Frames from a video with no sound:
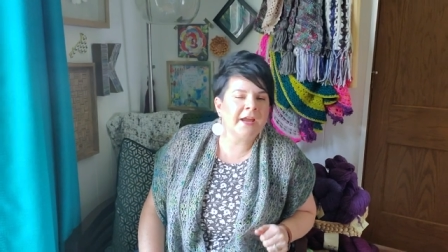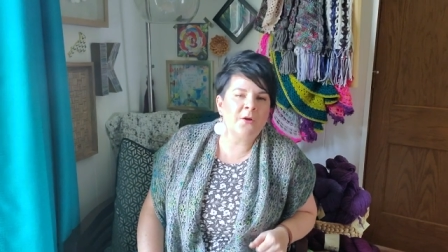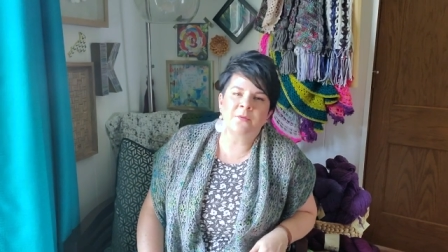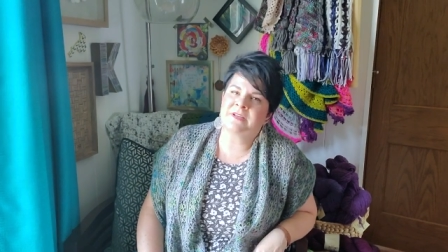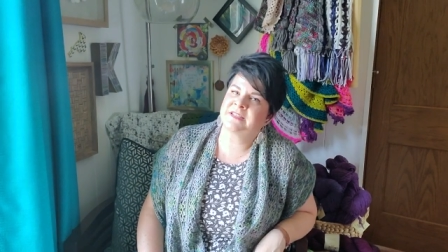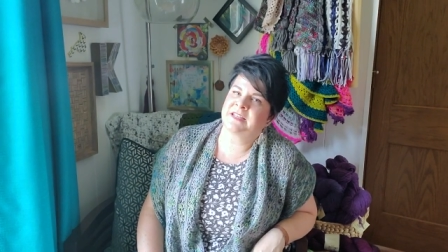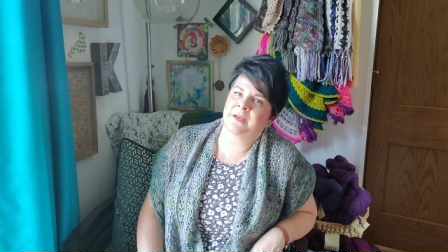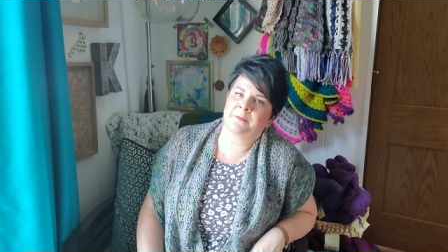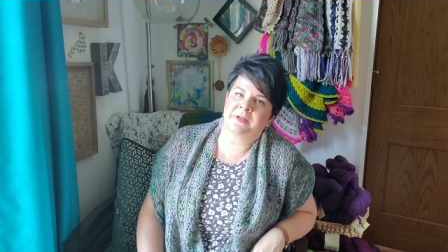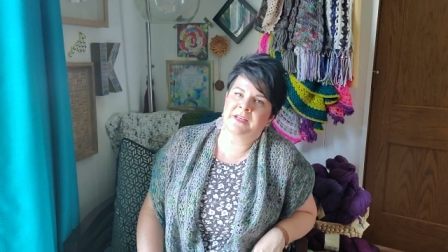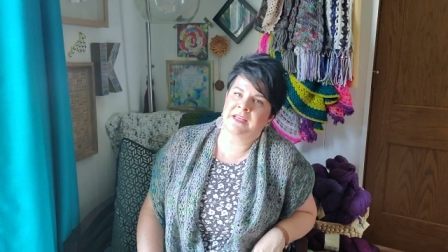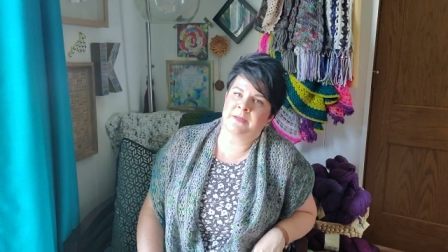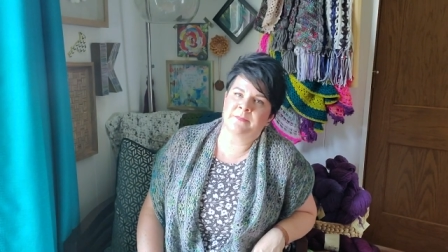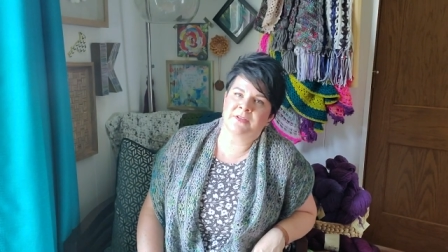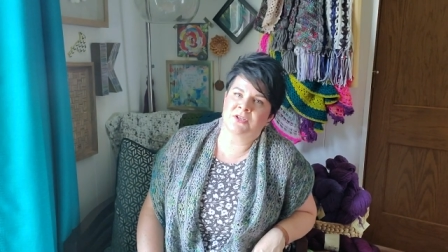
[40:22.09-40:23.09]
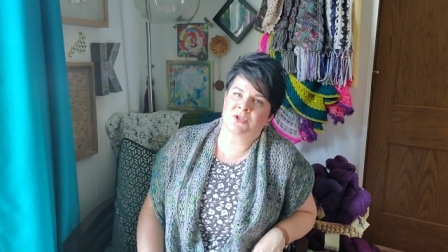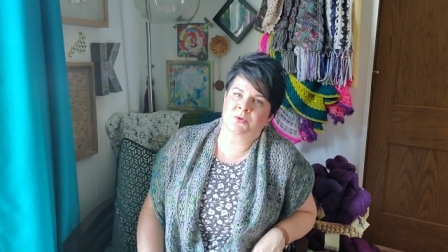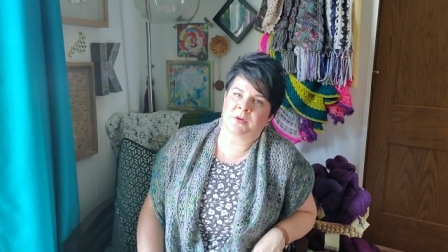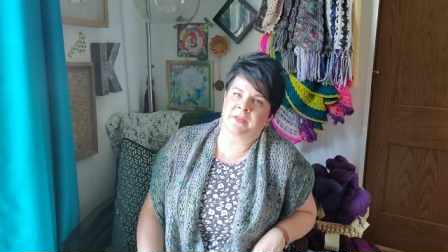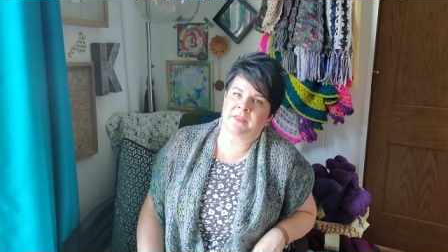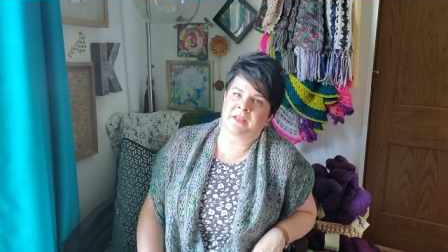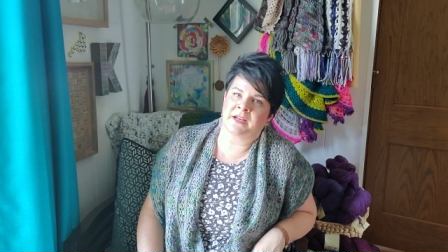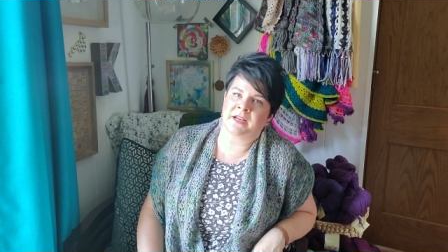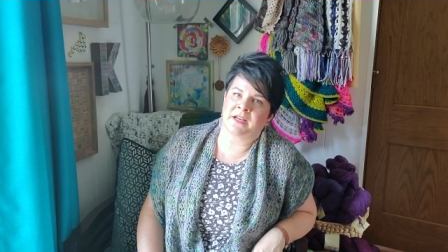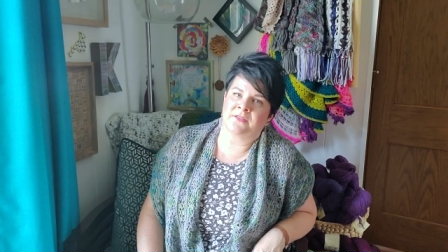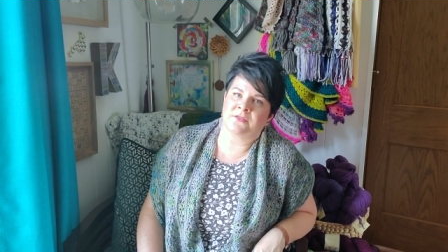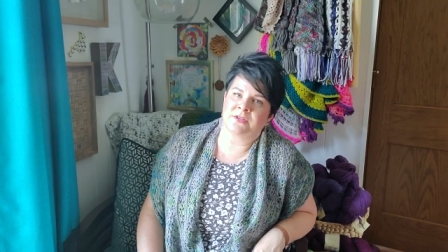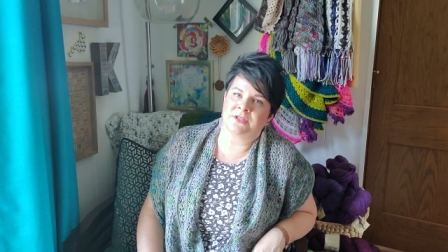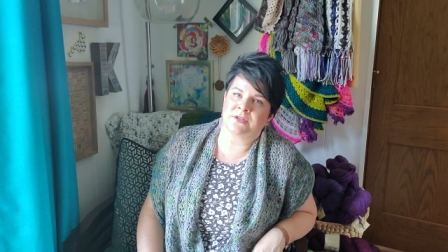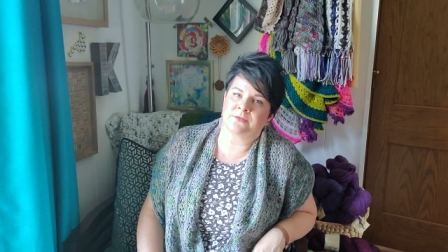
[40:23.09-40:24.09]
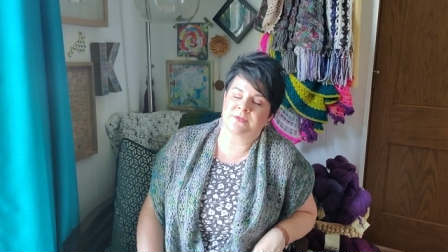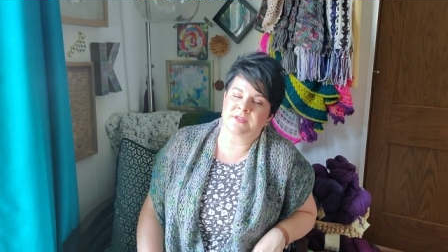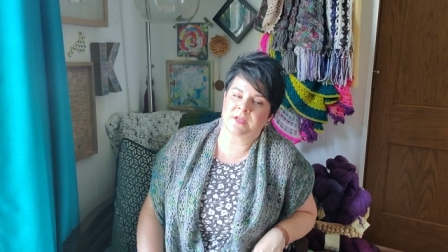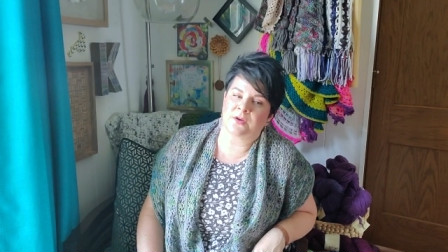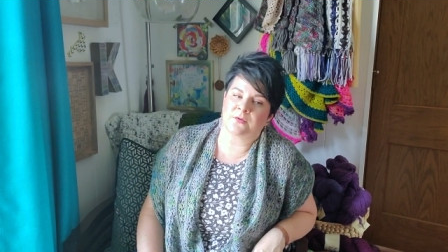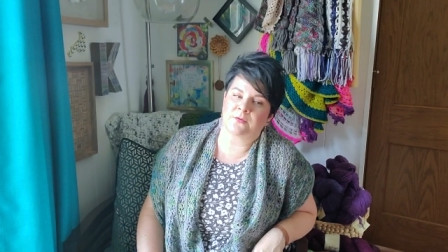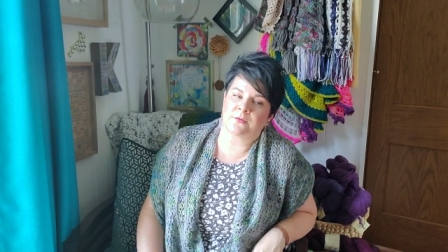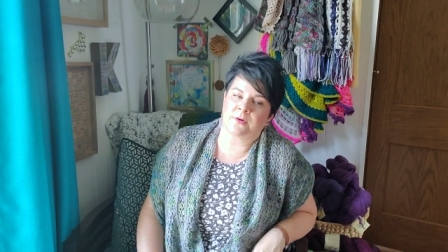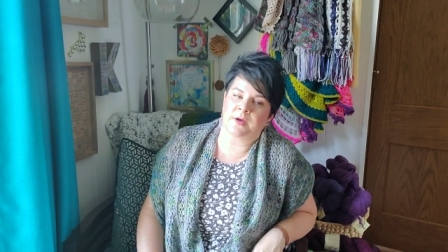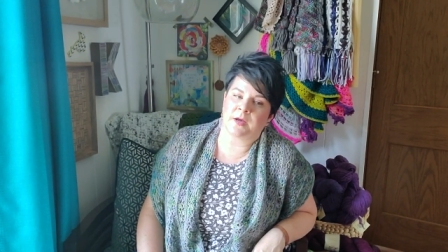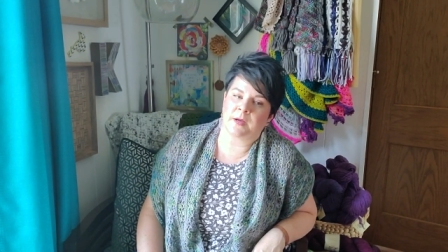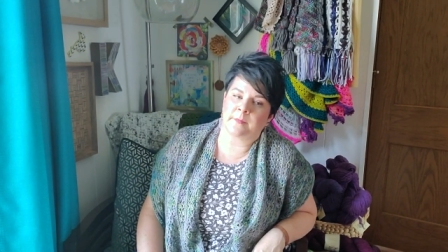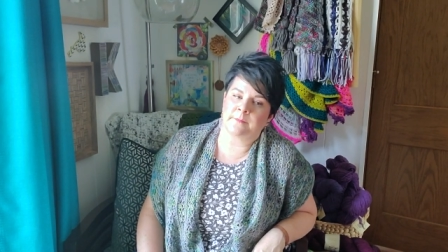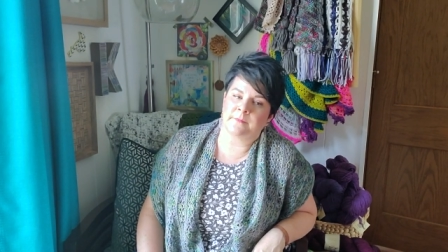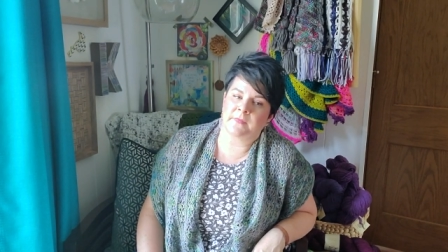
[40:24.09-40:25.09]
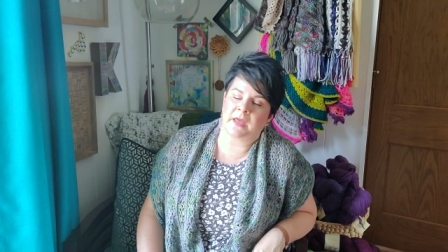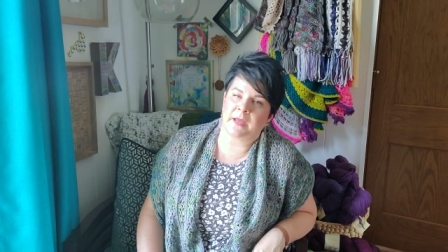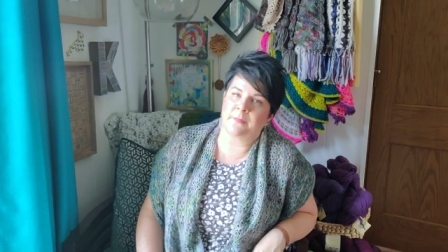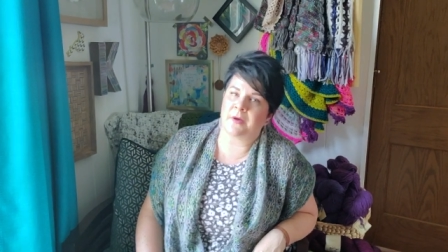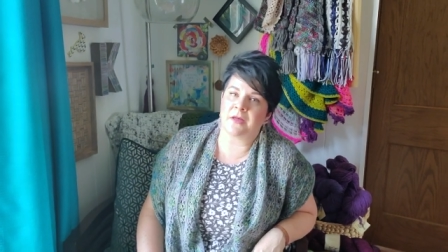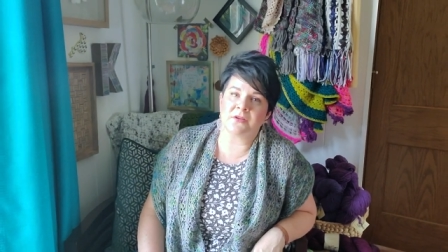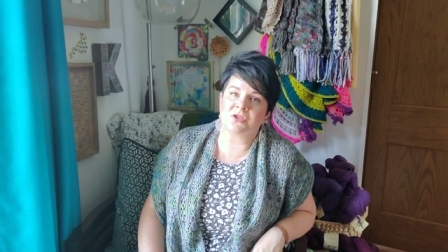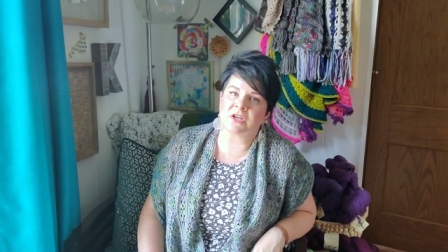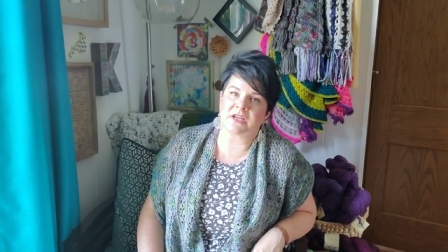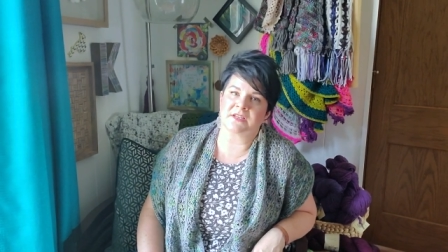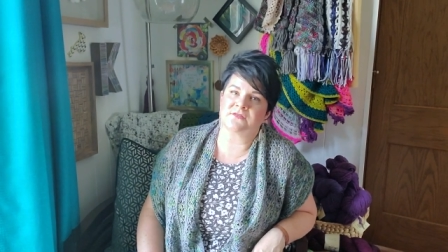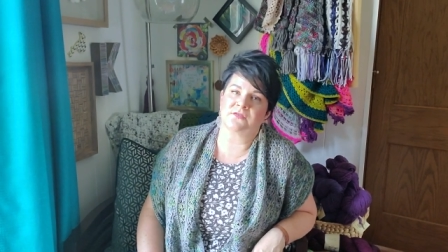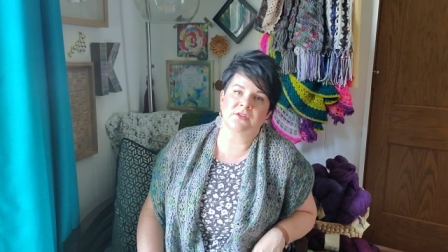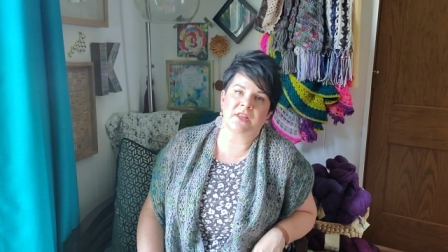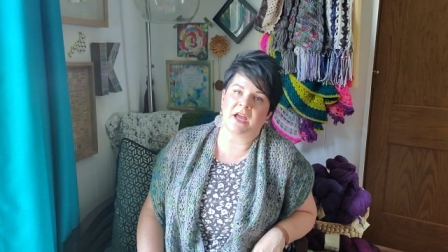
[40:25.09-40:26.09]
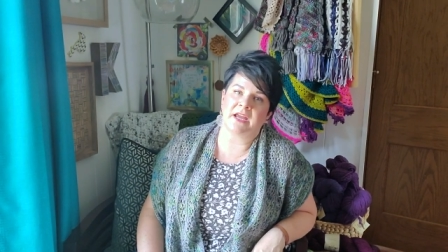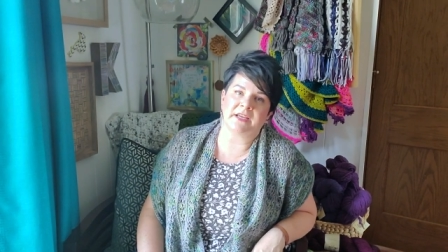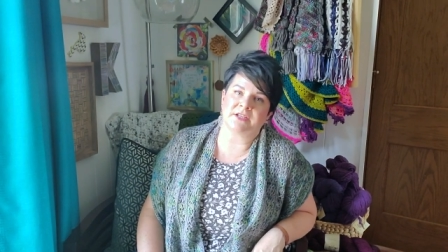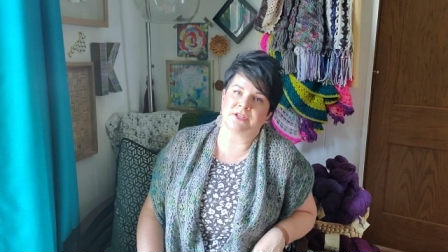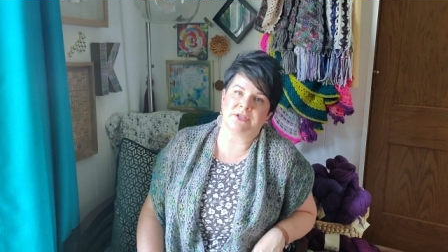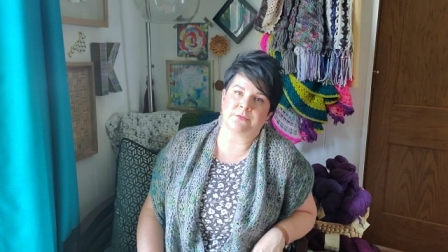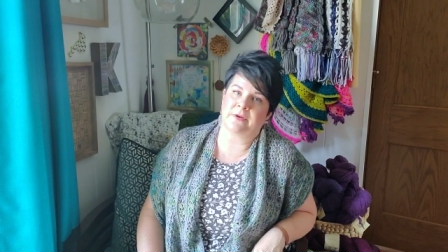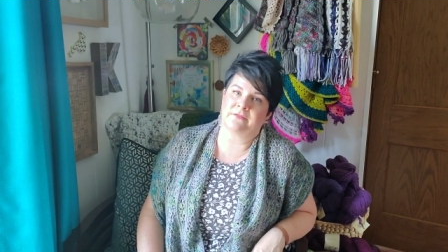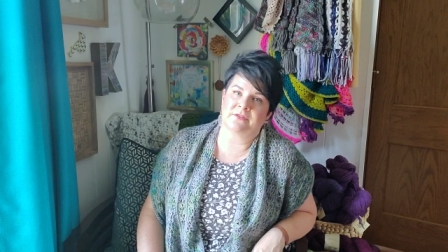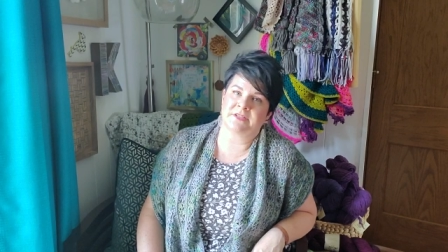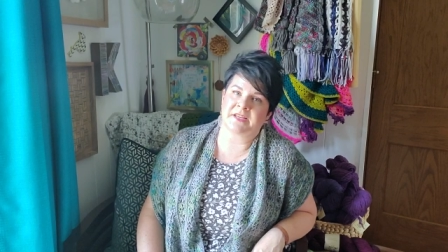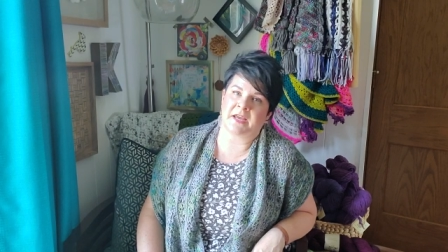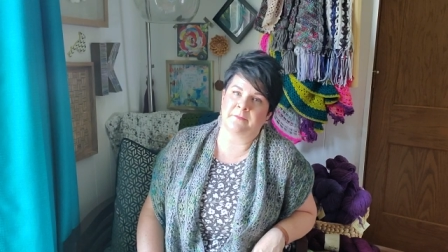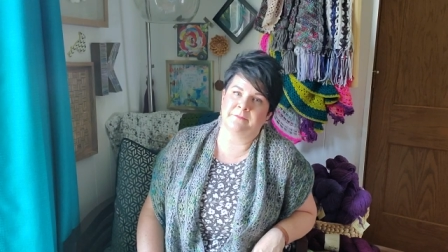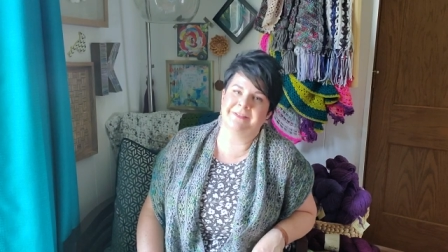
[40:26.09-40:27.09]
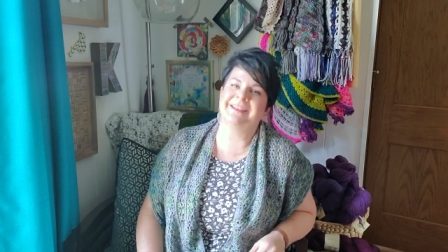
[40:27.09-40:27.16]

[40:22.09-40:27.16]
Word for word: I always say I'm going to keep this short, and then I never do. So, um, I apologize for lying to you every time.